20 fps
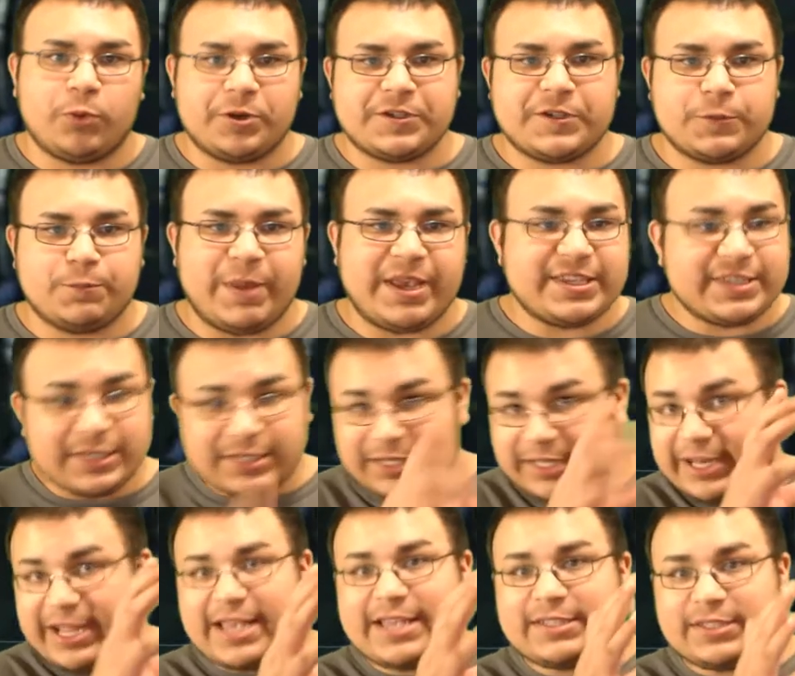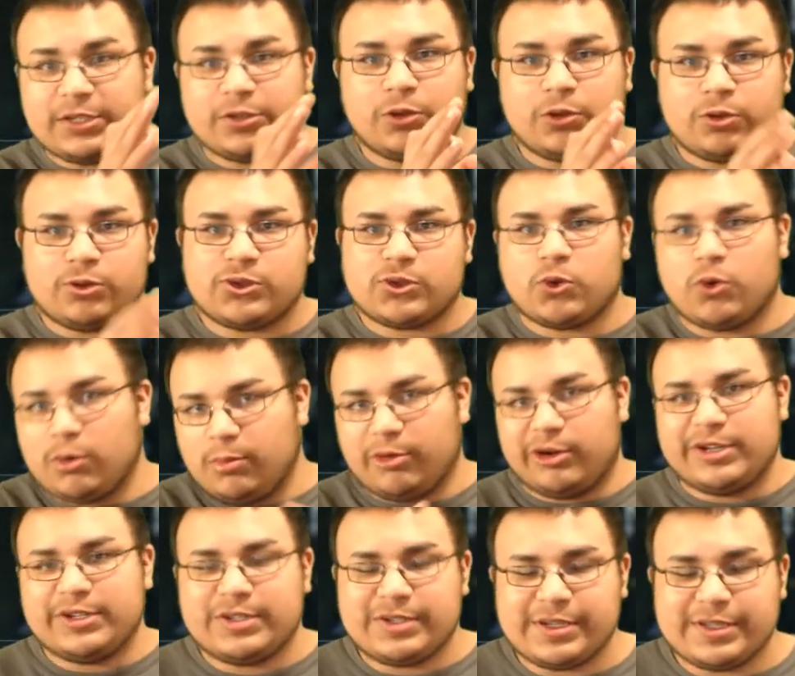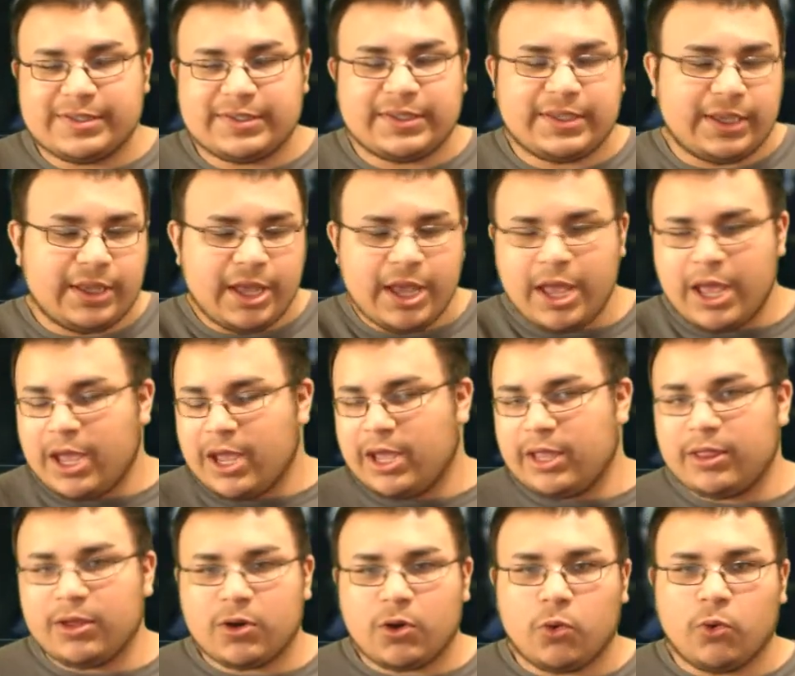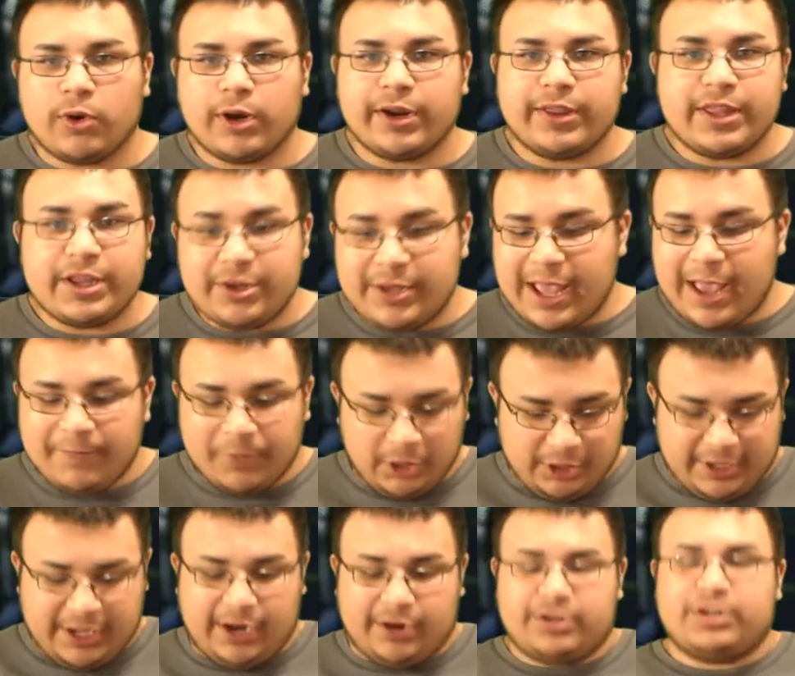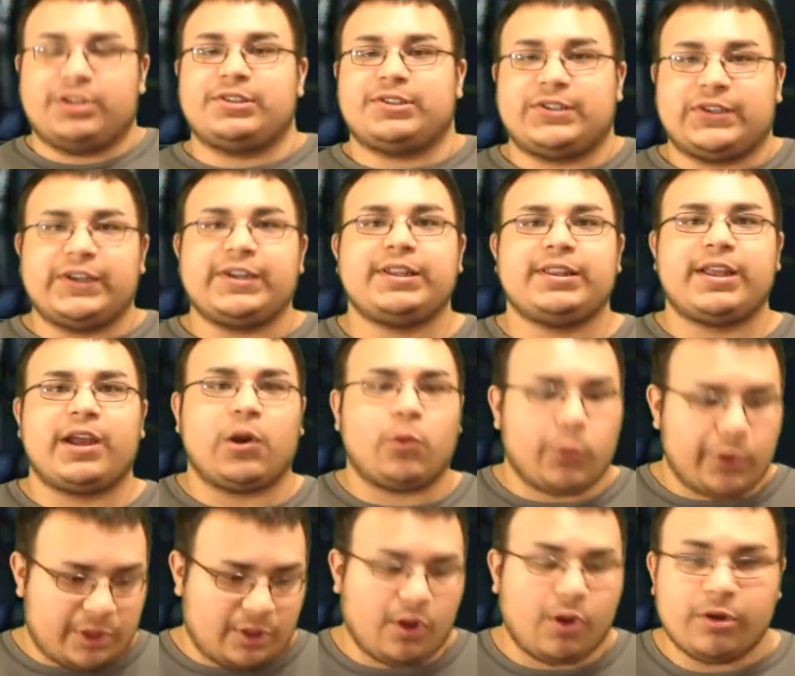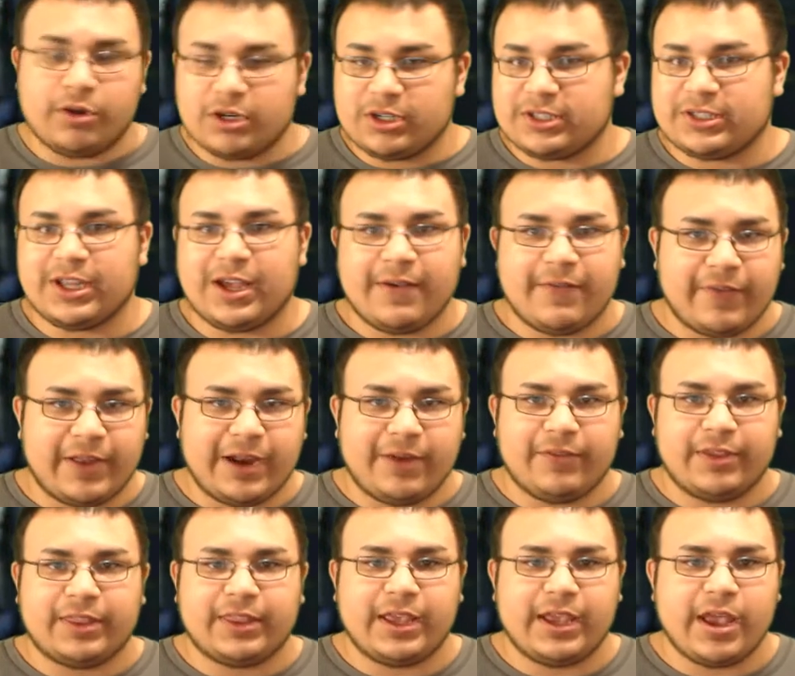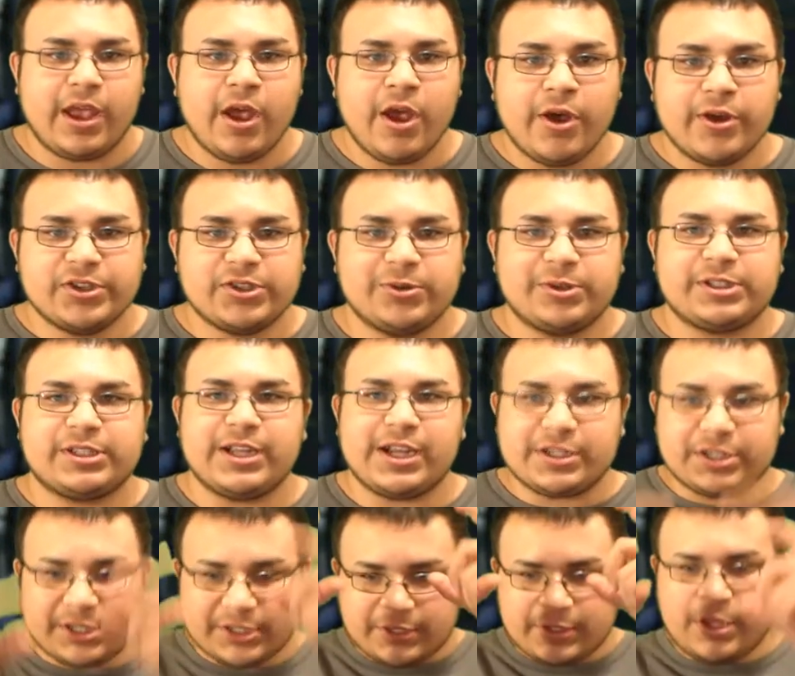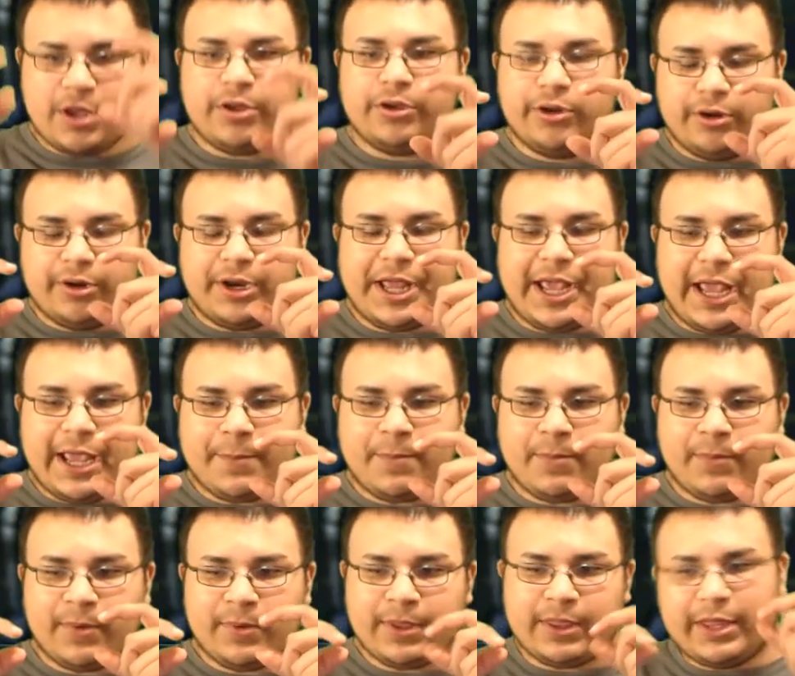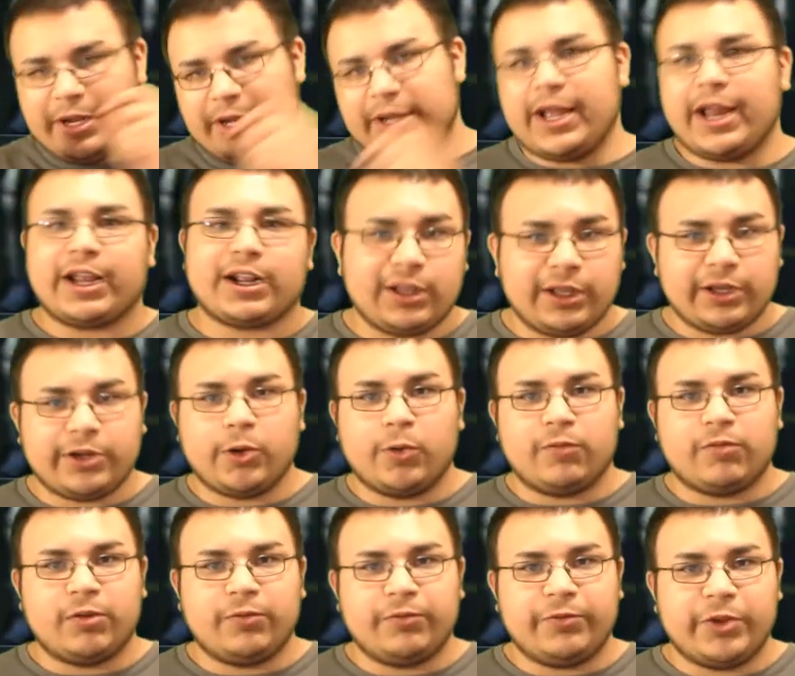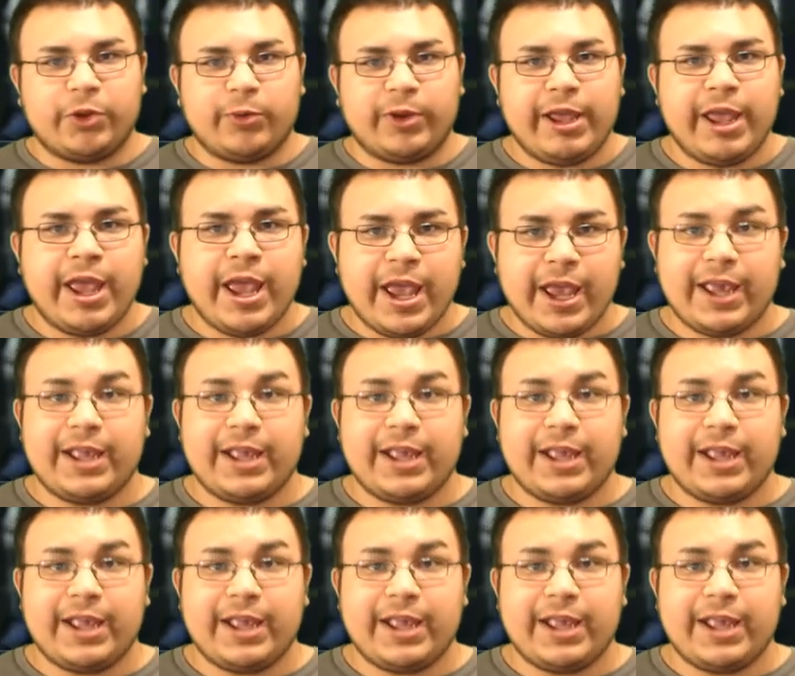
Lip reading: which is basically, it has your little scoreboard, as you can see in the corner, and then you have your character sitting there with all your stuff and everything. So it's not just your name, and then you got to click over and view it.